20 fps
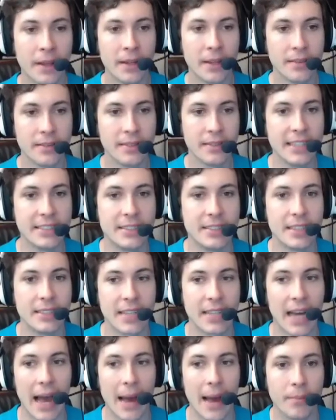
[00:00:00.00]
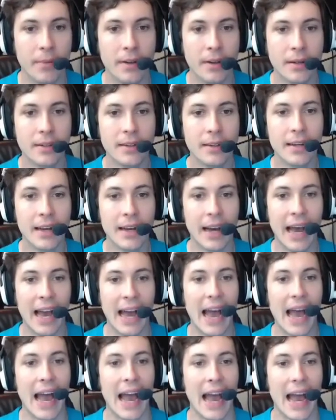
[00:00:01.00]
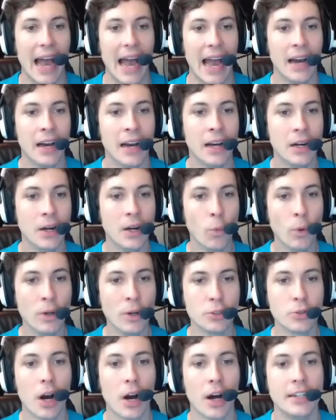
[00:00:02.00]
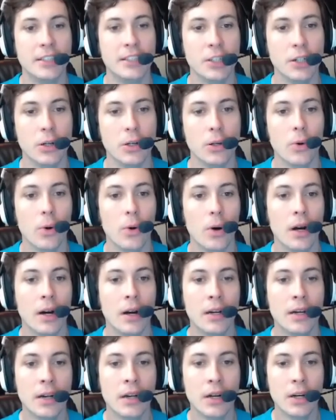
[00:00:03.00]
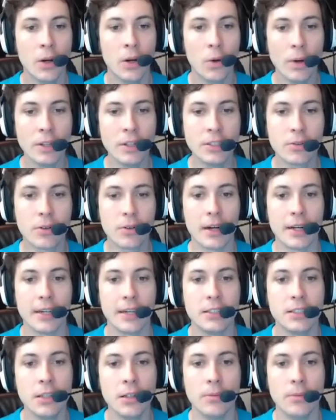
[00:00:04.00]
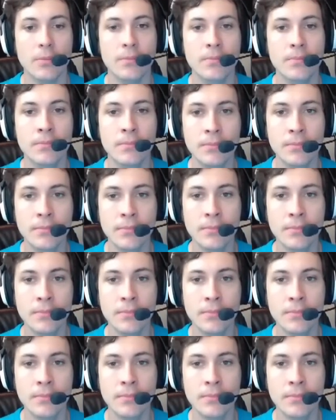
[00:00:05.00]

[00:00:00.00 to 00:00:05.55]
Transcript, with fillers: This is the time. Ha ha! What you gonna do? What you gonna do,